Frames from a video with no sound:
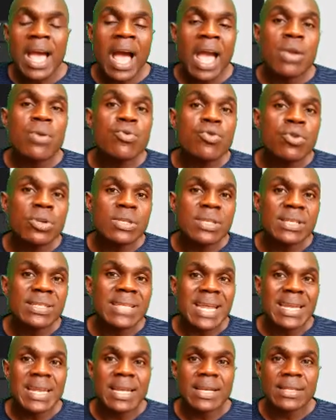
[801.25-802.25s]
and you notice
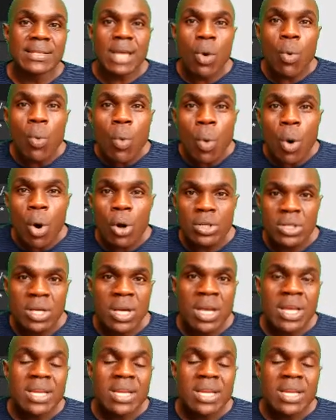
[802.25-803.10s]
that there is a word